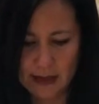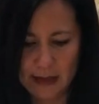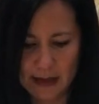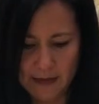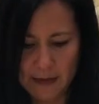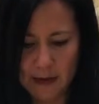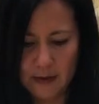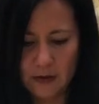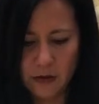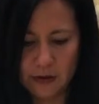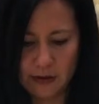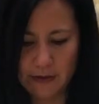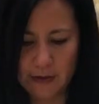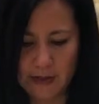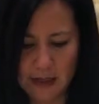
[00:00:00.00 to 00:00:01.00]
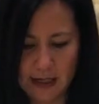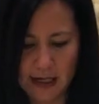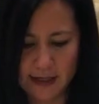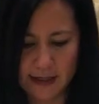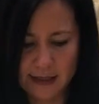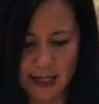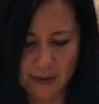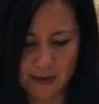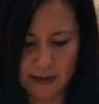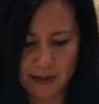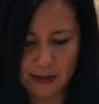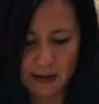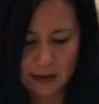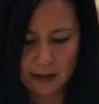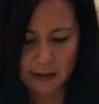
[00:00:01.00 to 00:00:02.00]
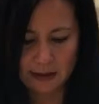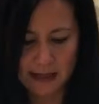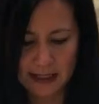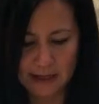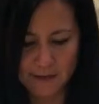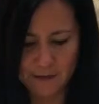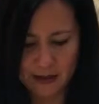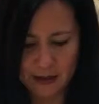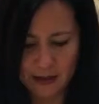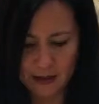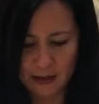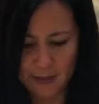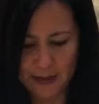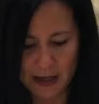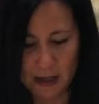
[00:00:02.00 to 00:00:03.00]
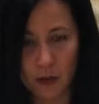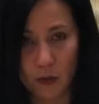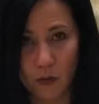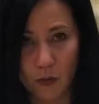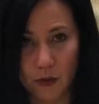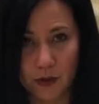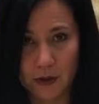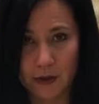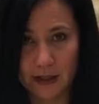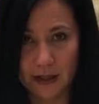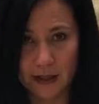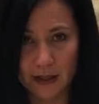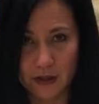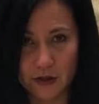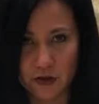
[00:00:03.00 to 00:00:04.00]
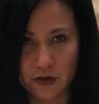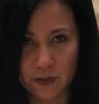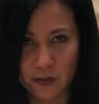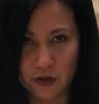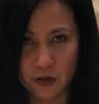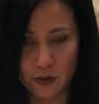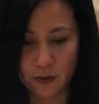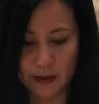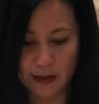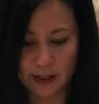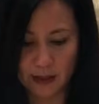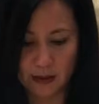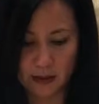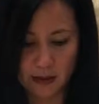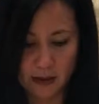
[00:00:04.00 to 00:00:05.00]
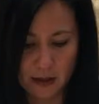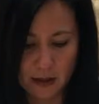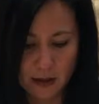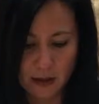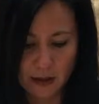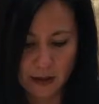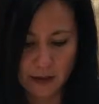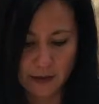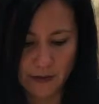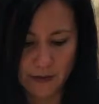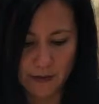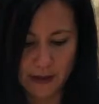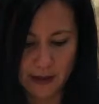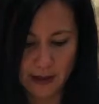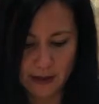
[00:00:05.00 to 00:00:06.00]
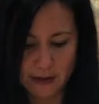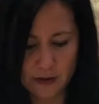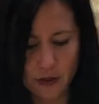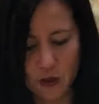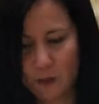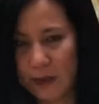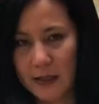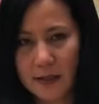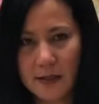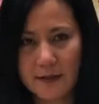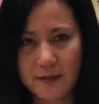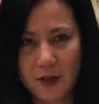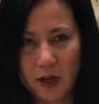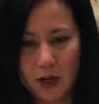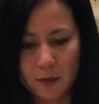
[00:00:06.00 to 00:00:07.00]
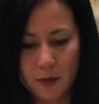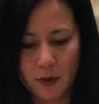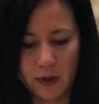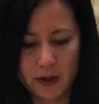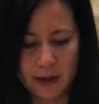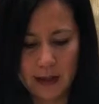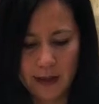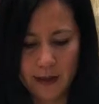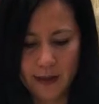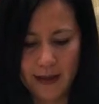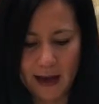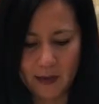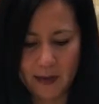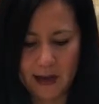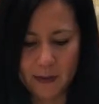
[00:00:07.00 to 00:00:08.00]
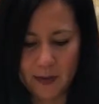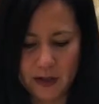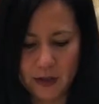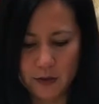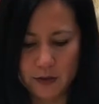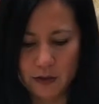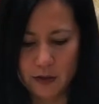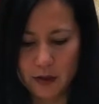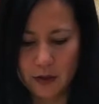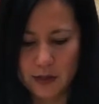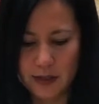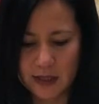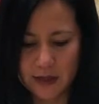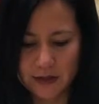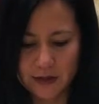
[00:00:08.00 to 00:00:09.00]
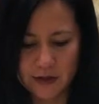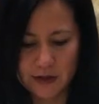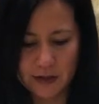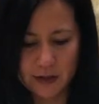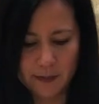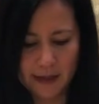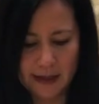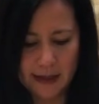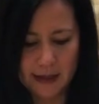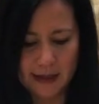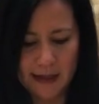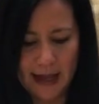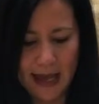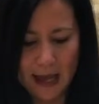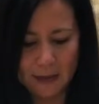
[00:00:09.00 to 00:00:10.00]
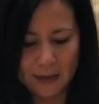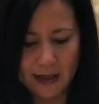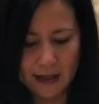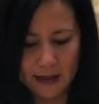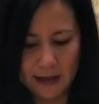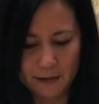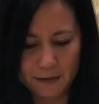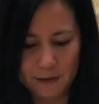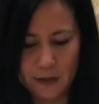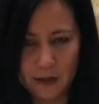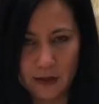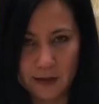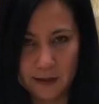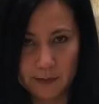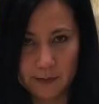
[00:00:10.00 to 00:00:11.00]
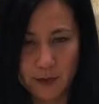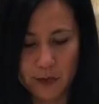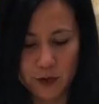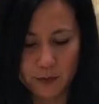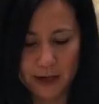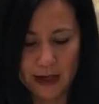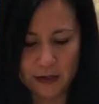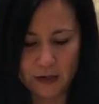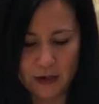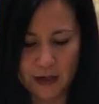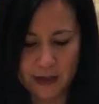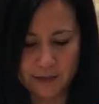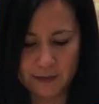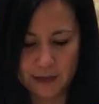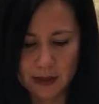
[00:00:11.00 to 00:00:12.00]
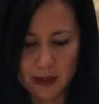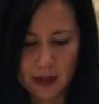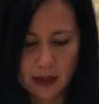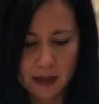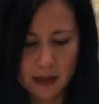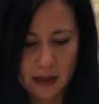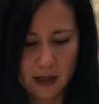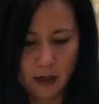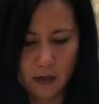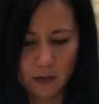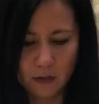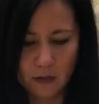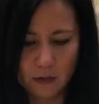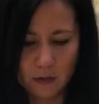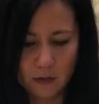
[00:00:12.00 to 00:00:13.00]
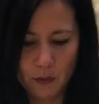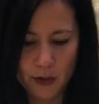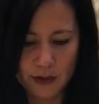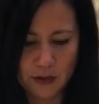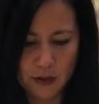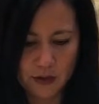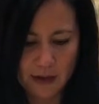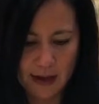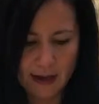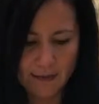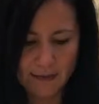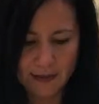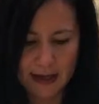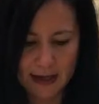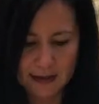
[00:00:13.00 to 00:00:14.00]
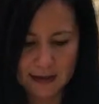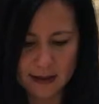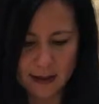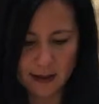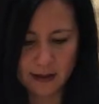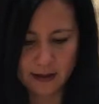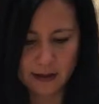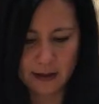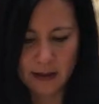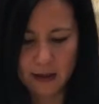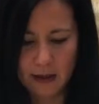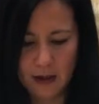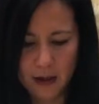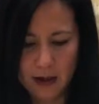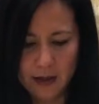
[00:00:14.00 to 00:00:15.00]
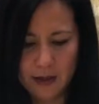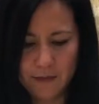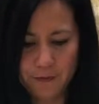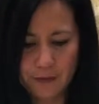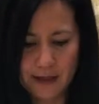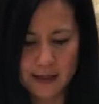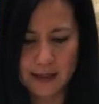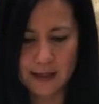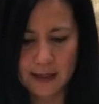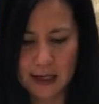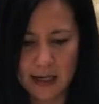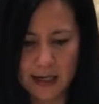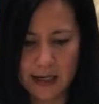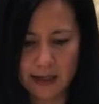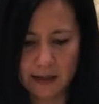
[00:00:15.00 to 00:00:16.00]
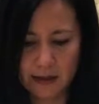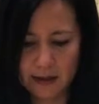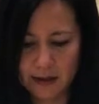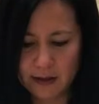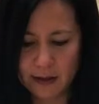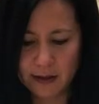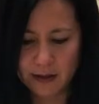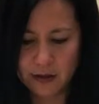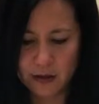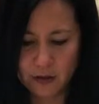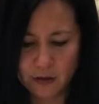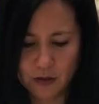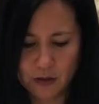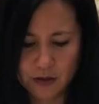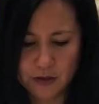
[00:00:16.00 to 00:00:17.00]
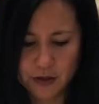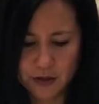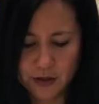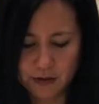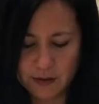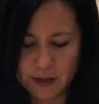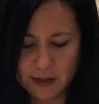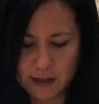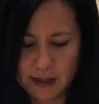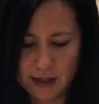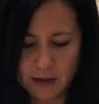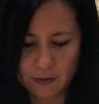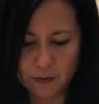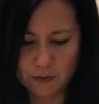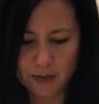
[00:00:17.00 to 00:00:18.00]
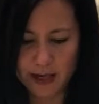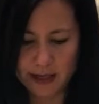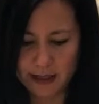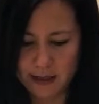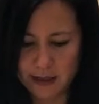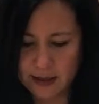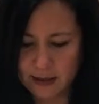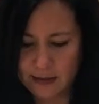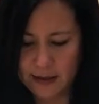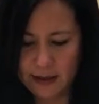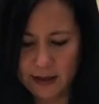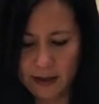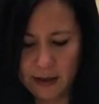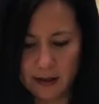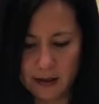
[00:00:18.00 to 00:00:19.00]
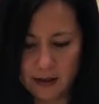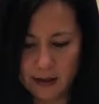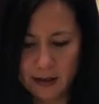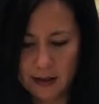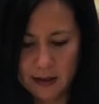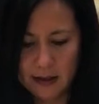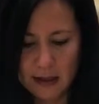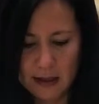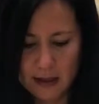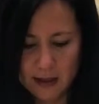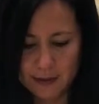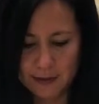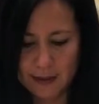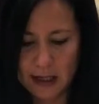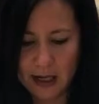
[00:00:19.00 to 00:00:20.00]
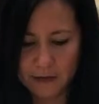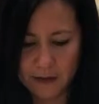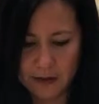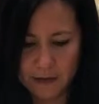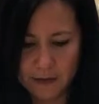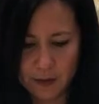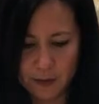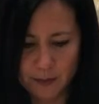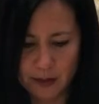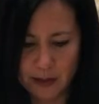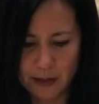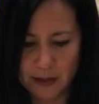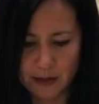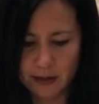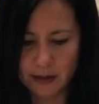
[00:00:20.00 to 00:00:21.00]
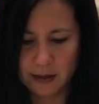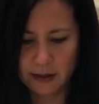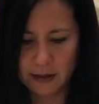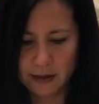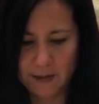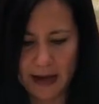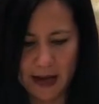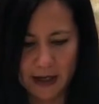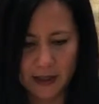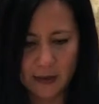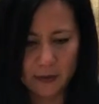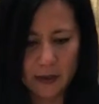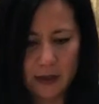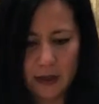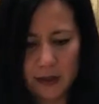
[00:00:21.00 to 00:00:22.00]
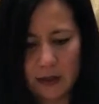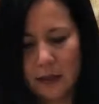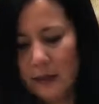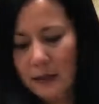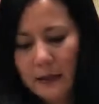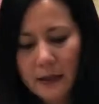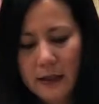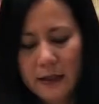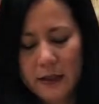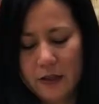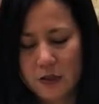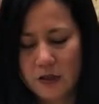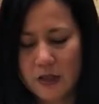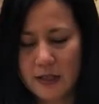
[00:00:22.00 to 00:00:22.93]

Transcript: and then turn in the sides, tape it, leaving about 1/4 inch between the 2 pieces of cardboard. That way when you close it, there's going to be a gap enough for you to put your pages in. So once you have that done, on the front side, your students can write their cover of their book, the back of the book. Here's